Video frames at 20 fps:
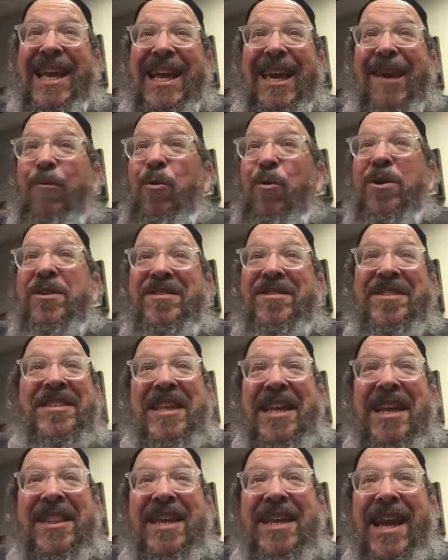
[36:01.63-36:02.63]
He wouldn't
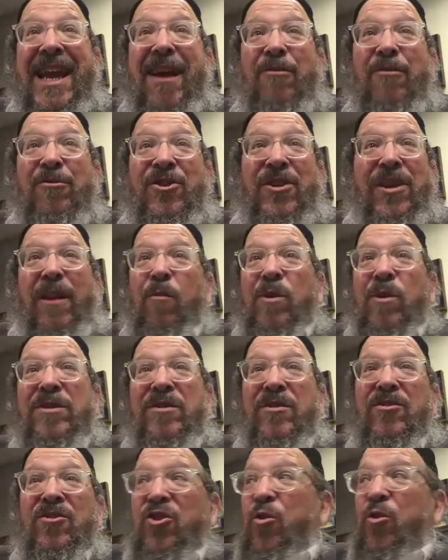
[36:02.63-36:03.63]
sit on the couch. And I
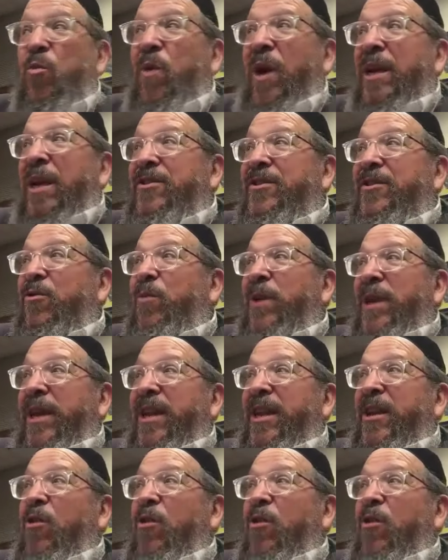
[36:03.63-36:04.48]
wasn't sure why he's doing it.